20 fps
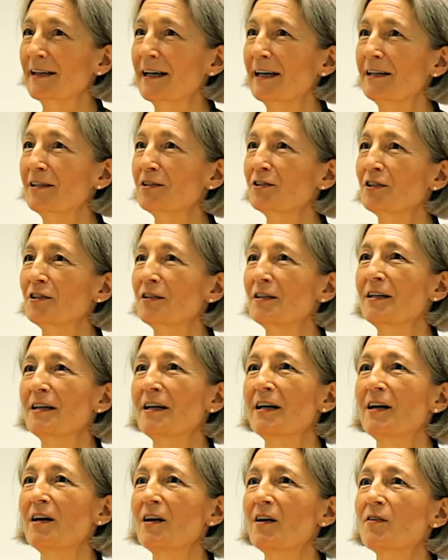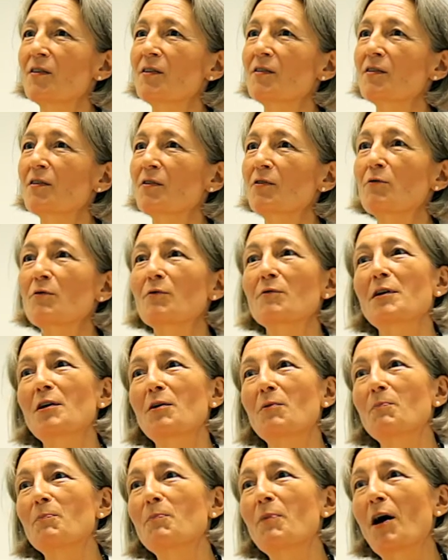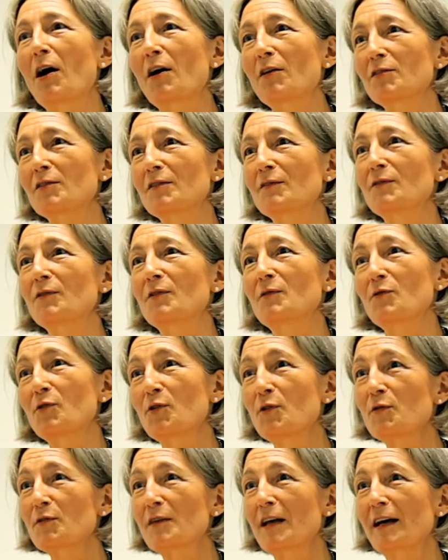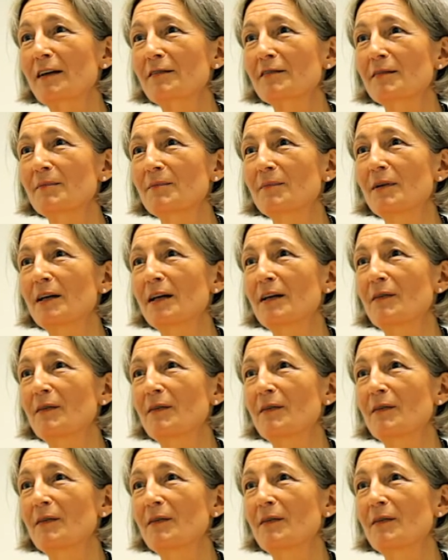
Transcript: occasion. There's a real buzz of enthusiasm